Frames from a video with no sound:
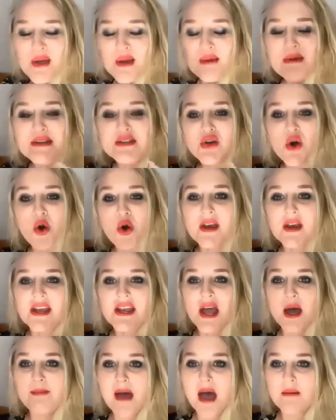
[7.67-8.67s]
going to be
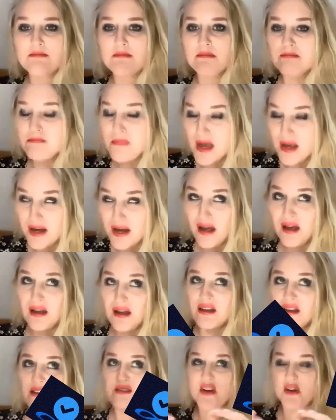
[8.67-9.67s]
talking about
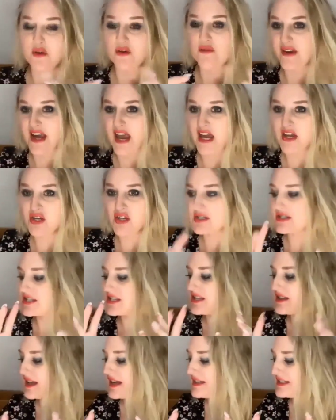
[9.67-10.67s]
meta verification.
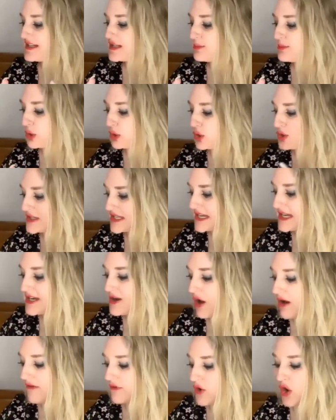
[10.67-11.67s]
So that is the blue tick.
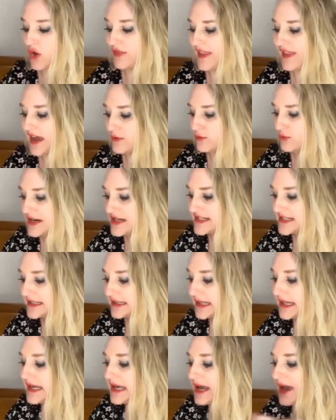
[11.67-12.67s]
I've gotten that
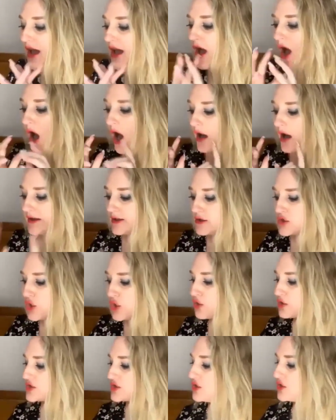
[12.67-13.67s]
recently. I'm going to
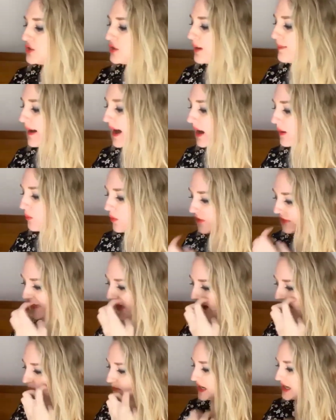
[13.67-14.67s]
talk to you about what
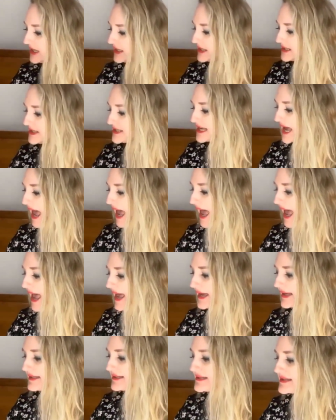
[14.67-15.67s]
that means
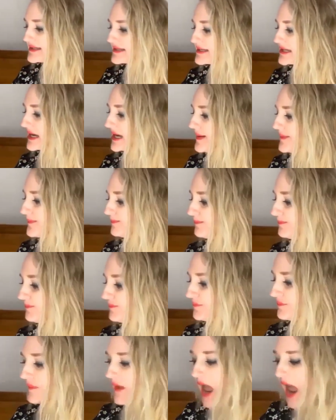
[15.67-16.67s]
and
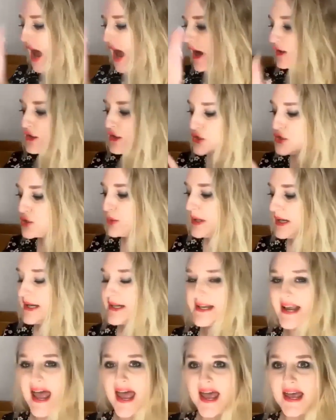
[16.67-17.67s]
how you do
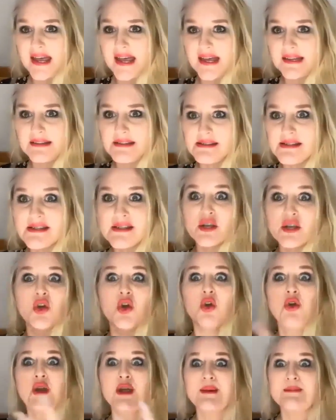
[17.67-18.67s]
it and
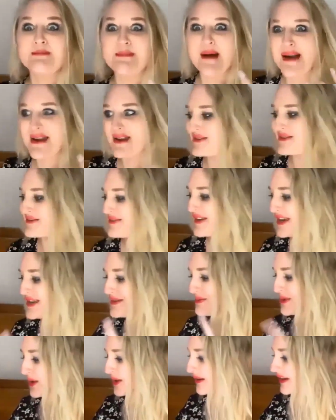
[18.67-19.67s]
earning money on
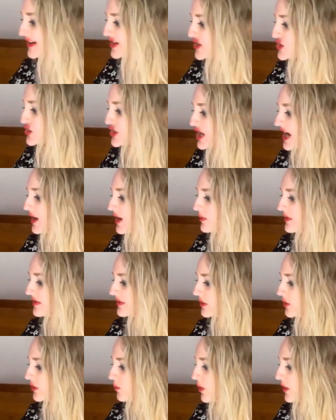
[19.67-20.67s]
Facebook. And I'm going to share with
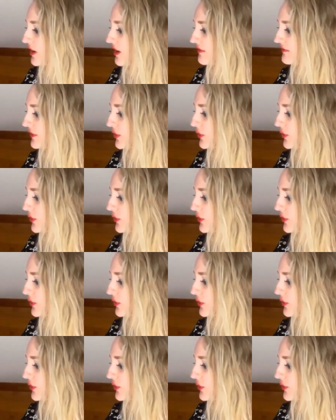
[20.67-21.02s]
you what I've